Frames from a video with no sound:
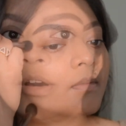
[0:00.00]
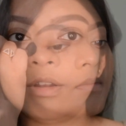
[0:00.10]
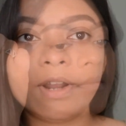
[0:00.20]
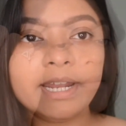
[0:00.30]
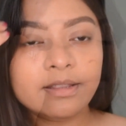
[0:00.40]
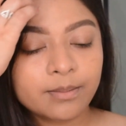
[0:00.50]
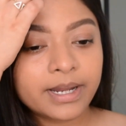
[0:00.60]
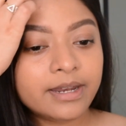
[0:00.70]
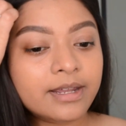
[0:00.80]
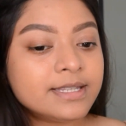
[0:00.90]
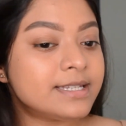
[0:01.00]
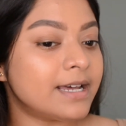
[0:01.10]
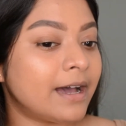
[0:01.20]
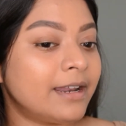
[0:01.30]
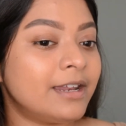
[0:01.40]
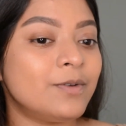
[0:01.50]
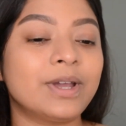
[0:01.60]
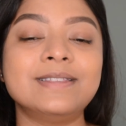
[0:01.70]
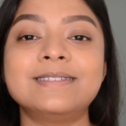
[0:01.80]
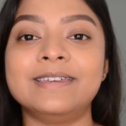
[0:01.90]
Alright, the blending is done, and you
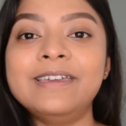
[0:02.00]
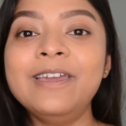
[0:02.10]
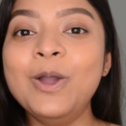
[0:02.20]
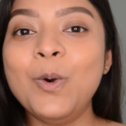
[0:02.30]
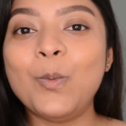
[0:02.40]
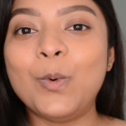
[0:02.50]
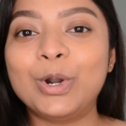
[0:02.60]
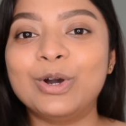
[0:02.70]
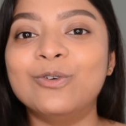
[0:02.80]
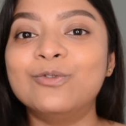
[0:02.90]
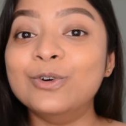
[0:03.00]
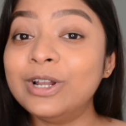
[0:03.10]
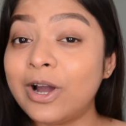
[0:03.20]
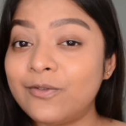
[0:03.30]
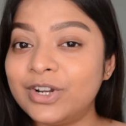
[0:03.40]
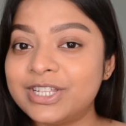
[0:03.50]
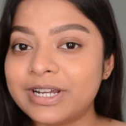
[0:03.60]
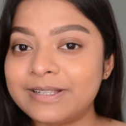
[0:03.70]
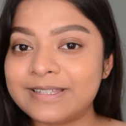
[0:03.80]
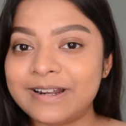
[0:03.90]
can see what a full coverage
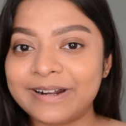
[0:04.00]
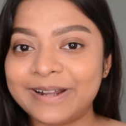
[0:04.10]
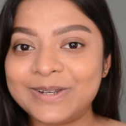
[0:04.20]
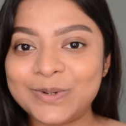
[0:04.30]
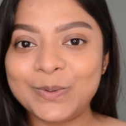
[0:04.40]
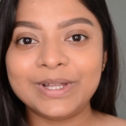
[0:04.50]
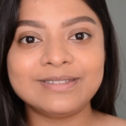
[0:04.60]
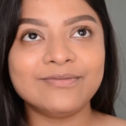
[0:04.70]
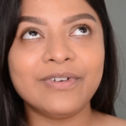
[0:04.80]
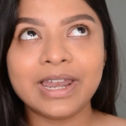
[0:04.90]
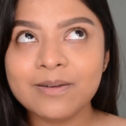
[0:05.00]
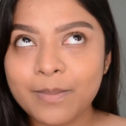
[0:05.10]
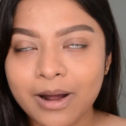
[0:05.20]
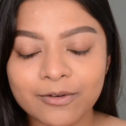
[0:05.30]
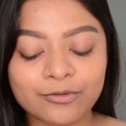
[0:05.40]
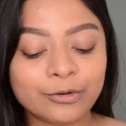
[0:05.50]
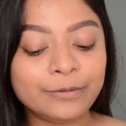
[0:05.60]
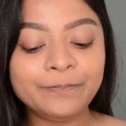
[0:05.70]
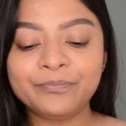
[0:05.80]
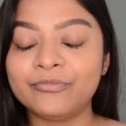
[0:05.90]
concealer can do. It's very powerful,
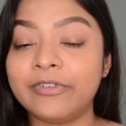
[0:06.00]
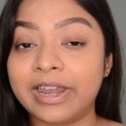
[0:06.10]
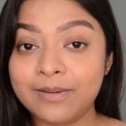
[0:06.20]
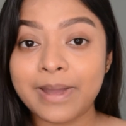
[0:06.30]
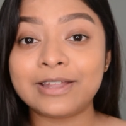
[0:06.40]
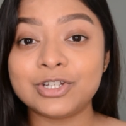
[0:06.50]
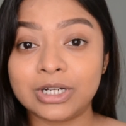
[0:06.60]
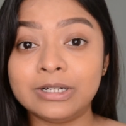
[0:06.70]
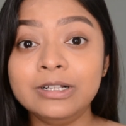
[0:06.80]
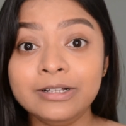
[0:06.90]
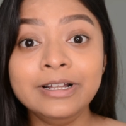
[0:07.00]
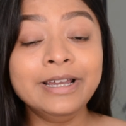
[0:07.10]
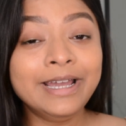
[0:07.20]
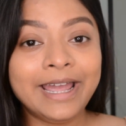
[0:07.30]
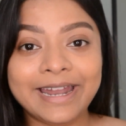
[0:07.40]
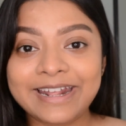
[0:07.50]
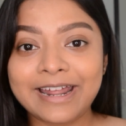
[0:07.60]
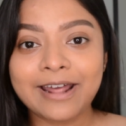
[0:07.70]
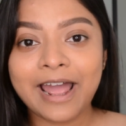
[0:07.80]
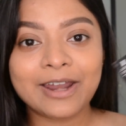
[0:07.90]
very magical. It
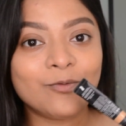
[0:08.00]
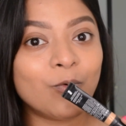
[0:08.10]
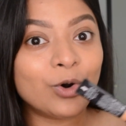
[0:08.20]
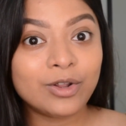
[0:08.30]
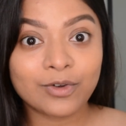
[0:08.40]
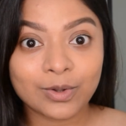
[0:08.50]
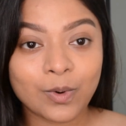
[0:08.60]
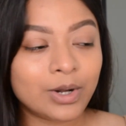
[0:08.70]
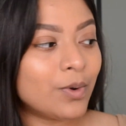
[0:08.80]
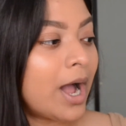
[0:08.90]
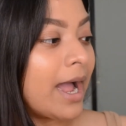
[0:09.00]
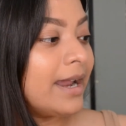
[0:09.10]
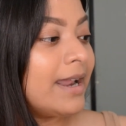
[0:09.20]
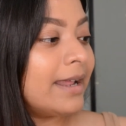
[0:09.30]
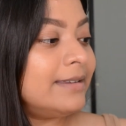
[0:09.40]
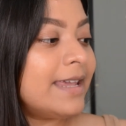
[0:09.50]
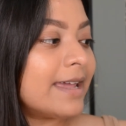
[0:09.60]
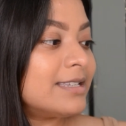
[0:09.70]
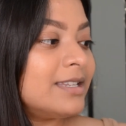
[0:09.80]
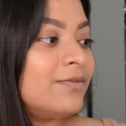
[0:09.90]
can hide whatever you want to hide. And
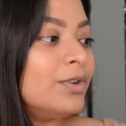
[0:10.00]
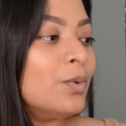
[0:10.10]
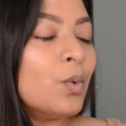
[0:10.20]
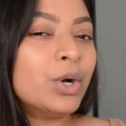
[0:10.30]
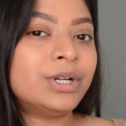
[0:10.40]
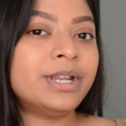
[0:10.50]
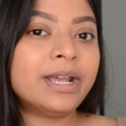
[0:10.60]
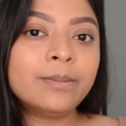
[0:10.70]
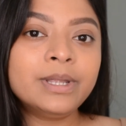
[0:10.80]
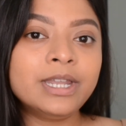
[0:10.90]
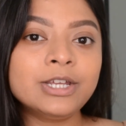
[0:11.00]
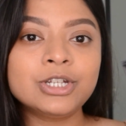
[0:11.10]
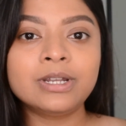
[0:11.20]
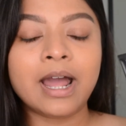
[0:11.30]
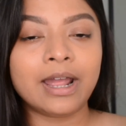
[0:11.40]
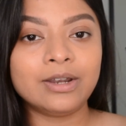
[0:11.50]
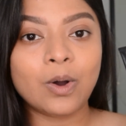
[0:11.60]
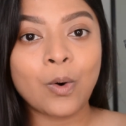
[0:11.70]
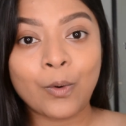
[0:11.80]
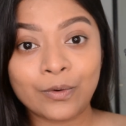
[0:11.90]
yes, if you want a recommendation, I'd
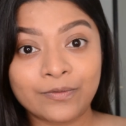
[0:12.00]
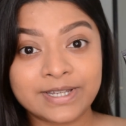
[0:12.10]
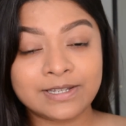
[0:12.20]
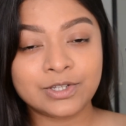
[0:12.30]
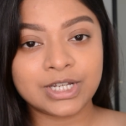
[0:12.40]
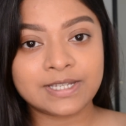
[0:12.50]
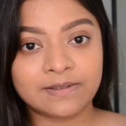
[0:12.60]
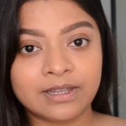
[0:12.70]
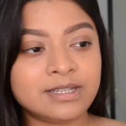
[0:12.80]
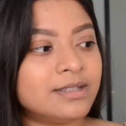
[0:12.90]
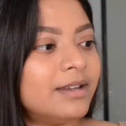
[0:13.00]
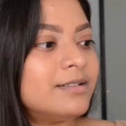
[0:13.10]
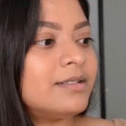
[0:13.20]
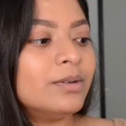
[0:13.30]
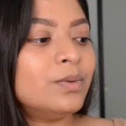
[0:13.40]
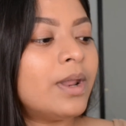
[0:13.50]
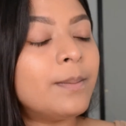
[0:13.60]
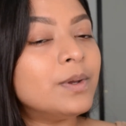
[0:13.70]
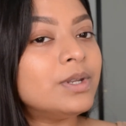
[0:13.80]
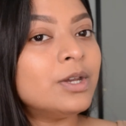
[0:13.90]
always suggest this. It's the
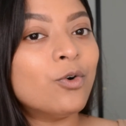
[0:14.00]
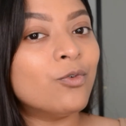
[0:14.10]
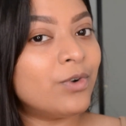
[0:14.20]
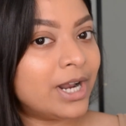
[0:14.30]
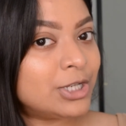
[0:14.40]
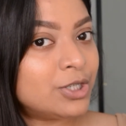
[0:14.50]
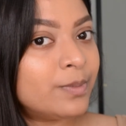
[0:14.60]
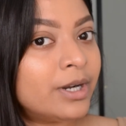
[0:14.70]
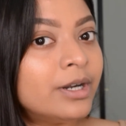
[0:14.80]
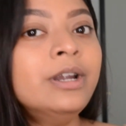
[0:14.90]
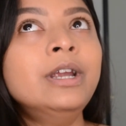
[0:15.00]
Huda Beauty Overachiever.